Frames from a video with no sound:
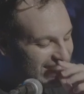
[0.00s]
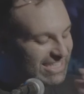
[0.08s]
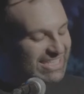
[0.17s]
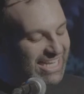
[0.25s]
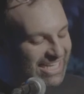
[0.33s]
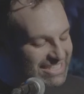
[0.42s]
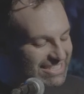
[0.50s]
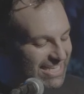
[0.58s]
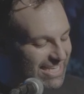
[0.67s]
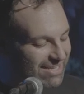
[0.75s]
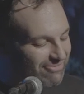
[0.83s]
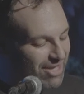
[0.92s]
The next
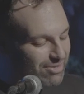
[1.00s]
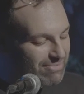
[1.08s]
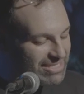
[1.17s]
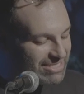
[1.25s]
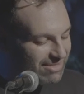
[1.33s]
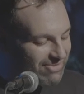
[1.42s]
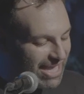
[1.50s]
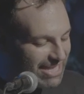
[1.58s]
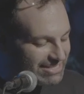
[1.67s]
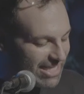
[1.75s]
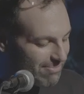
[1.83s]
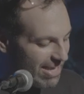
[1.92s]
day, I found myself
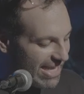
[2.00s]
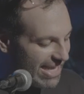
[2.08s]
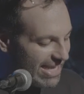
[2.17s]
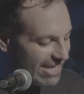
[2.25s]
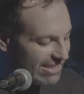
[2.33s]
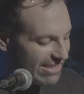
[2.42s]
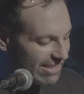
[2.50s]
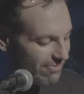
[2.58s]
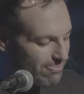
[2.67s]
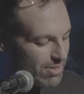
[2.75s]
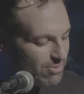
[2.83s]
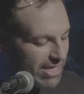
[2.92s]
asking my aunt if
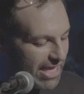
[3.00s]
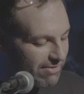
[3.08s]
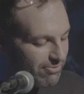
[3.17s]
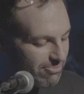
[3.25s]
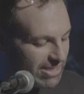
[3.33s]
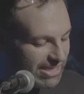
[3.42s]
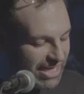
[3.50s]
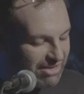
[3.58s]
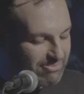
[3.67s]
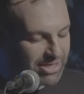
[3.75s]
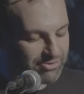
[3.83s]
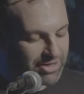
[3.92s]
it'd be okay for me to
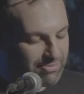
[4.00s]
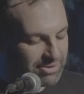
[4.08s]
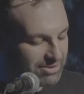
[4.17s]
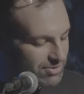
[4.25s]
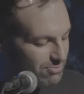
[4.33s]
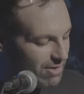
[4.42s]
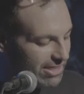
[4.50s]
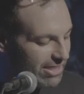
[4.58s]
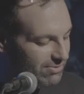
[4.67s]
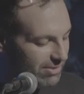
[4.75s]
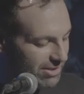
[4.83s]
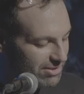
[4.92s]
have my grandmother's
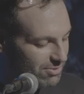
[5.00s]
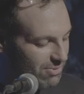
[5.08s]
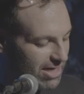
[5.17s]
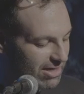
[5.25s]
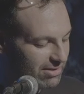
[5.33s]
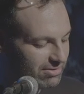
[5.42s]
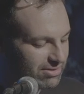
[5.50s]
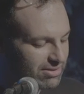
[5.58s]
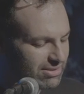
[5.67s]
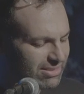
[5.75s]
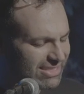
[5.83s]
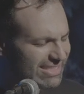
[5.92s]
wedding ring to wear.
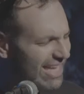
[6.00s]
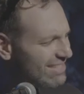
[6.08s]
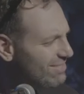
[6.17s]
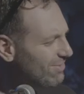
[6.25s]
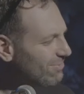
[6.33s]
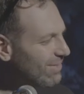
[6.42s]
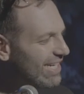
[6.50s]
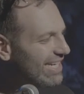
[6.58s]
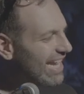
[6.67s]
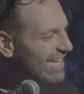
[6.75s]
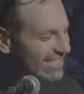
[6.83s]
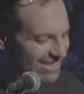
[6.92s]
That's a
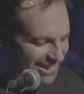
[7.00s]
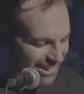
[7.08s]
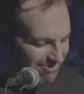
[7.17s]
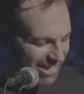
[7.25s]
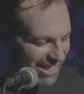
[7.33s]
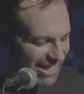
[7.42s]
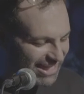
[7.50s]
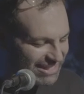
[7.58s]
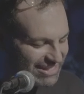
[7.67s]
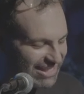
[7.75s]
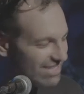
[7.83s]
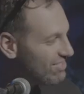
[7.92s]
great idea, my
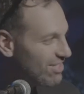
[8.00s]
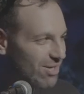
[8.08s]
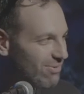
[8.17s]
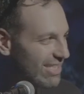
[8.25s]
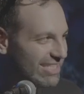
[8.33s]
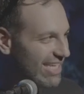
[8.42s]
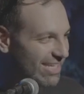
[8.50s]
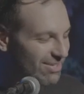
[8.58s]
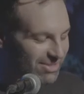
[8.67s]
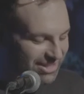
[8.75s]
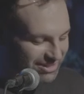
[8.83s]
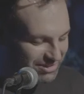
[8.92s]
aunt said. She'd already taken
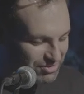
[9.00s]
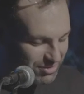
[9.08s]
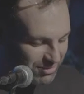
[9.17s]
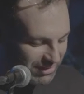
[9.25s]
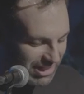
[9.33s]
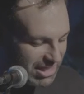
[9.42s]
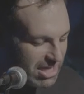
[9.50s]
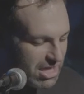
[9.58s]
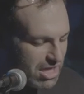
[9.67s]
all the other jewelry.